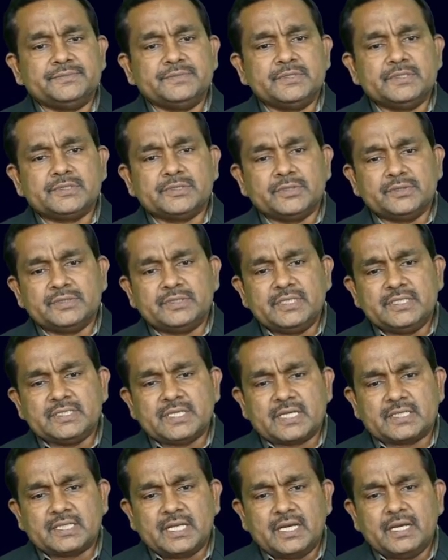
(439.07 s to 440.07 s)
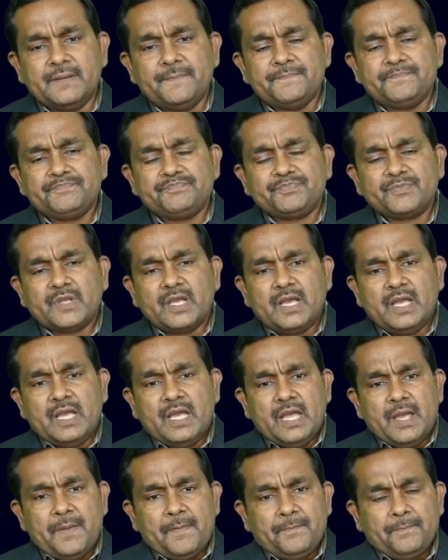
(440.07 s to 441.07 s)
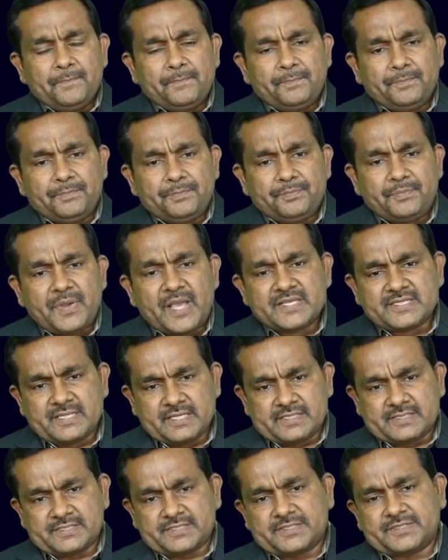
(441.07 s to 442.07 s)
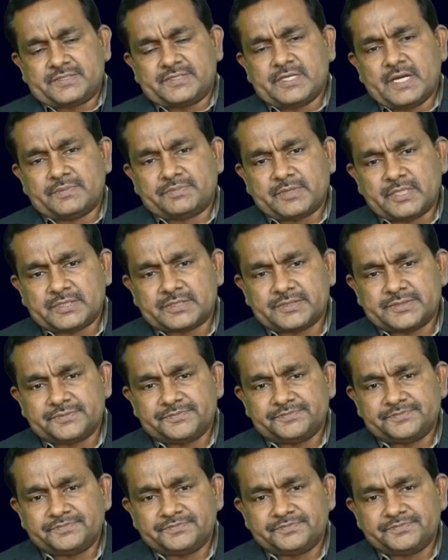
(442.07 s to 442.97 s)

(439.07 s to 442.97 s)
So these are the basics chapters.